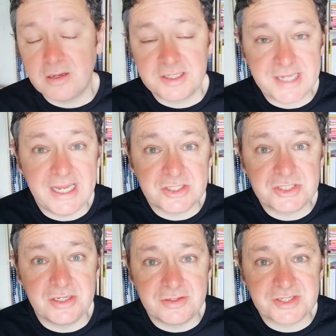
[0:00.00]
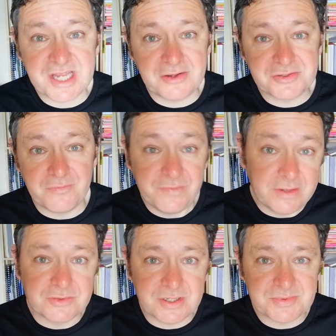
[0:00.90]
I take students out on
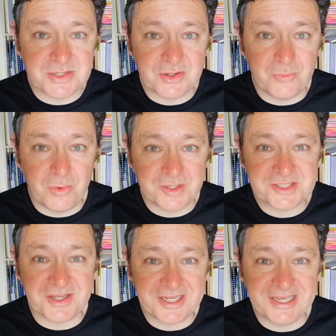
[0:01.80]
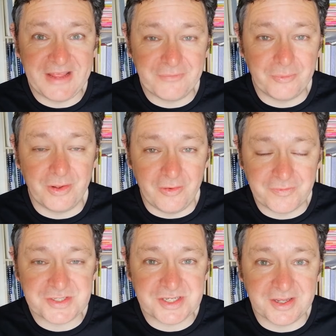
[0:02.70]
field trips to look at Wat's Dyke and
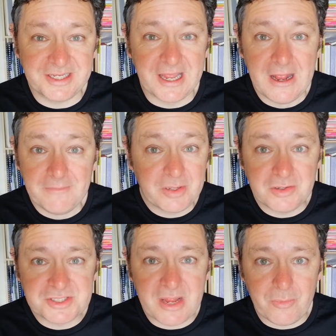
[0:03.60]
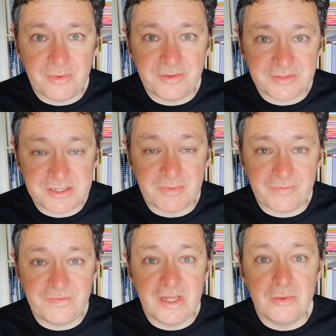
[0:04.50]
Offa's Dyke, because they're some of the
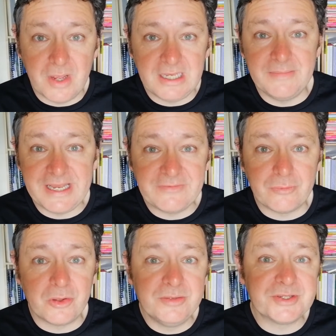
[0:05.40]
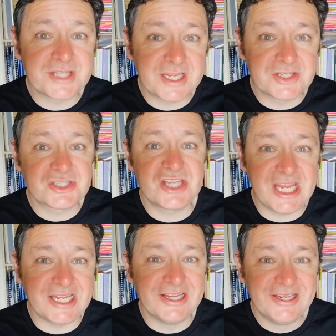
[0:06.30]
few early medieval monuments they can
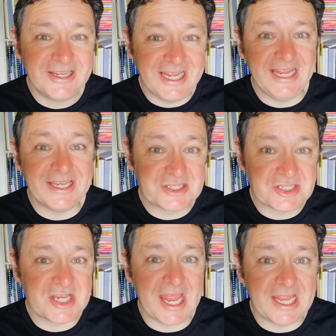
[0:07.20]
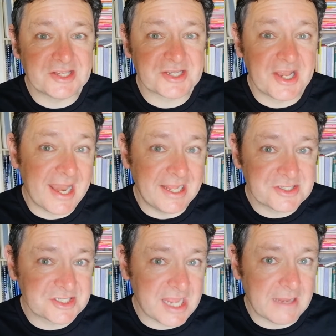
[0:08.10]
see in today's
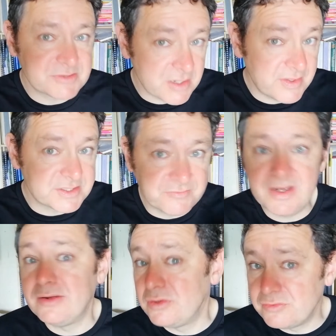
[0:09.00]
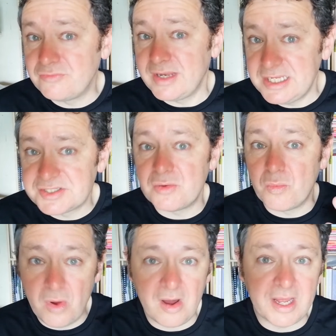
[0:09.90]
landscape. So there's a real good reason
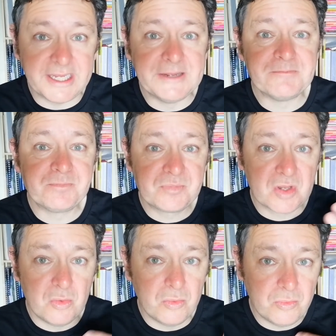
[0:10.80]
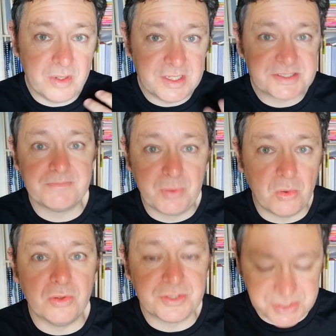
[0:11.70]
why it's
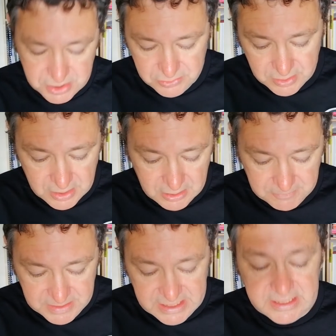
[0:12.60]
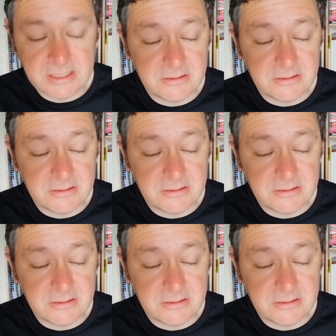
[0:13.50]
important to be